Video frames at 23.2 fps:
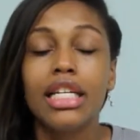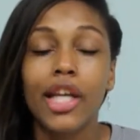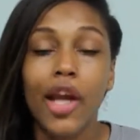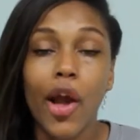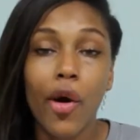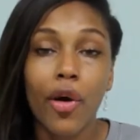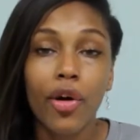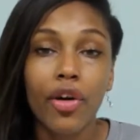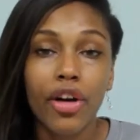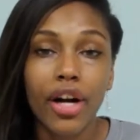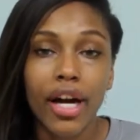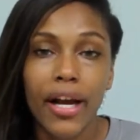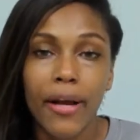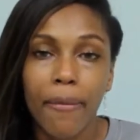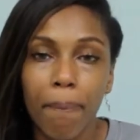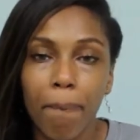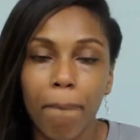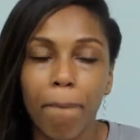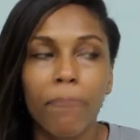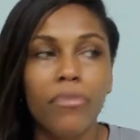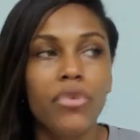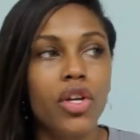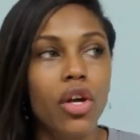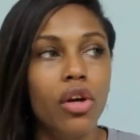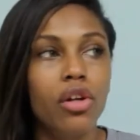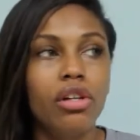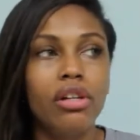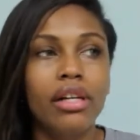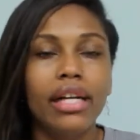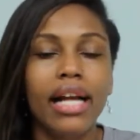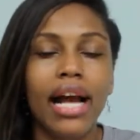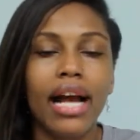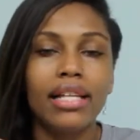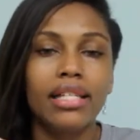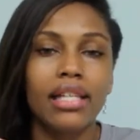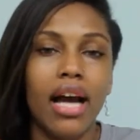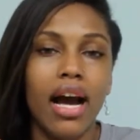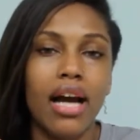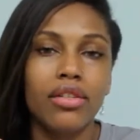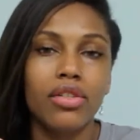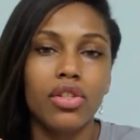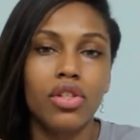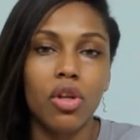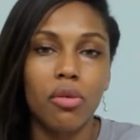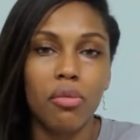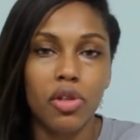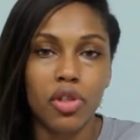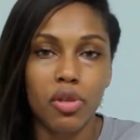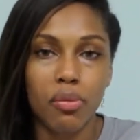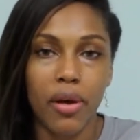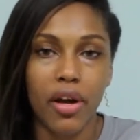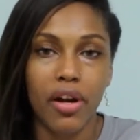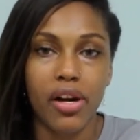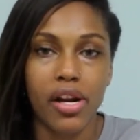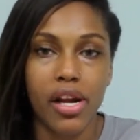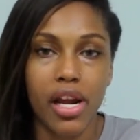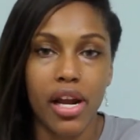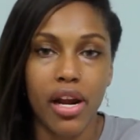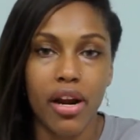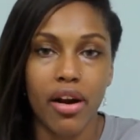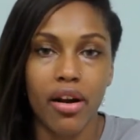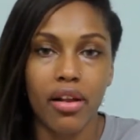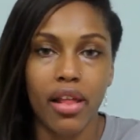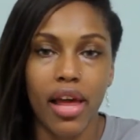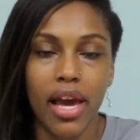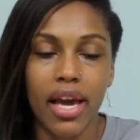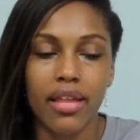deodorant has gotten so much better here.